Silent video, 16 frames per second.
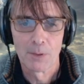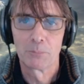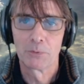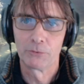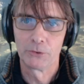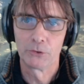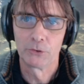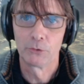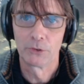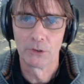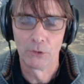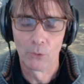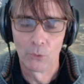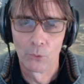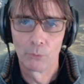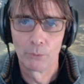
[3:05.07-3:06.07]
But we should
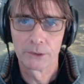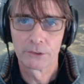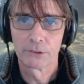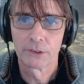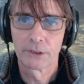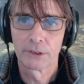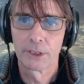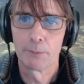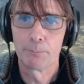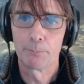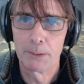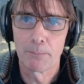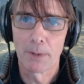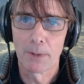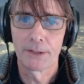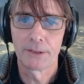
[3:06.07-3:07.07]
always keep
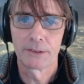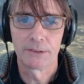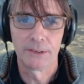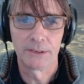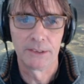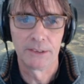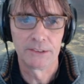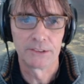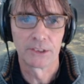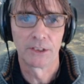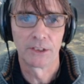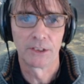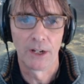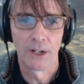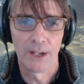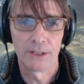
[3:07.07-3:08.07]
in mind that these
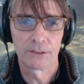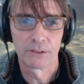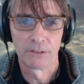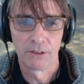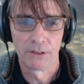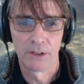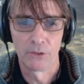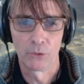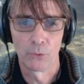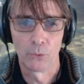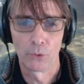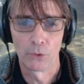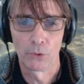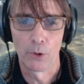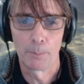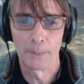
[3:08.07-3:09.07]
are AND and
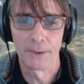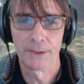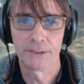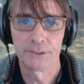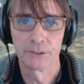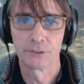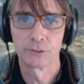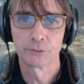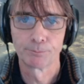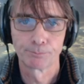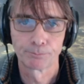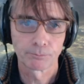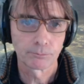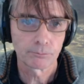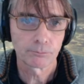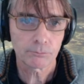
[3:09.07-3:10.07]
OR operations.
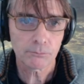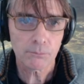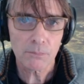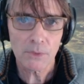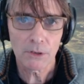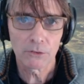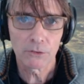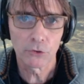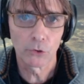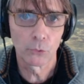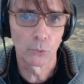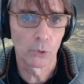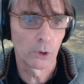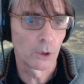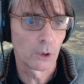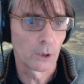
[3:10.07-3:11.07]

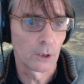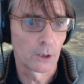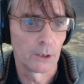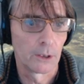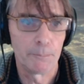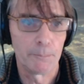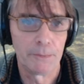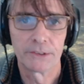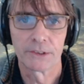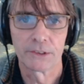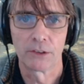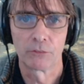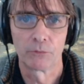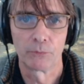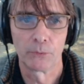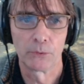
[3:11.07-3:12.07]
So let me
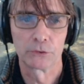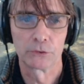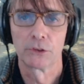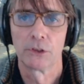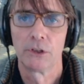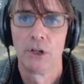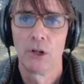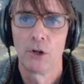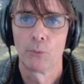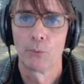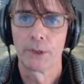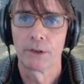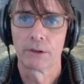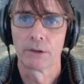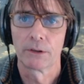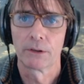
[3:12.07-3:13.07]
start first
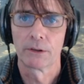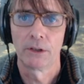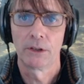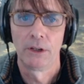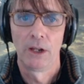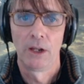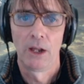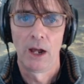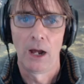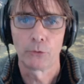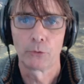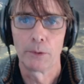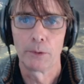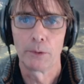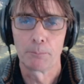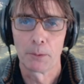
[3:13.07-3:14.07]
with how
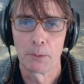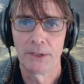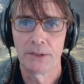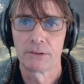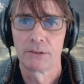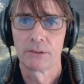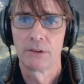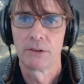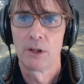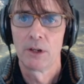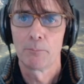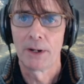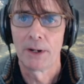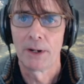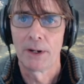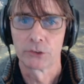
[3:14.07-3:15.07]
to implement
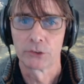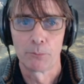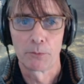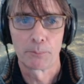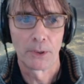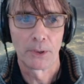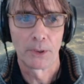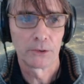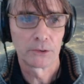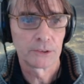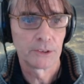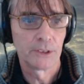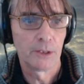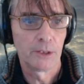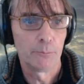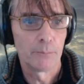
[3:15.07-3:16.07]
by the sum of products
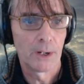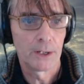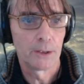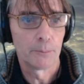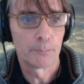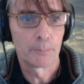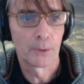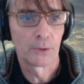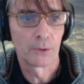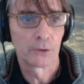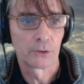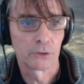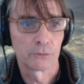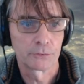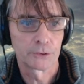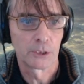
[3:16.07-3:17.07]
and then by the
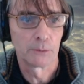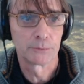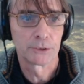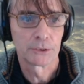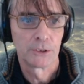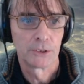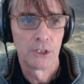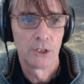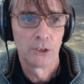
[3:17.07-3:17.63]
product of sums.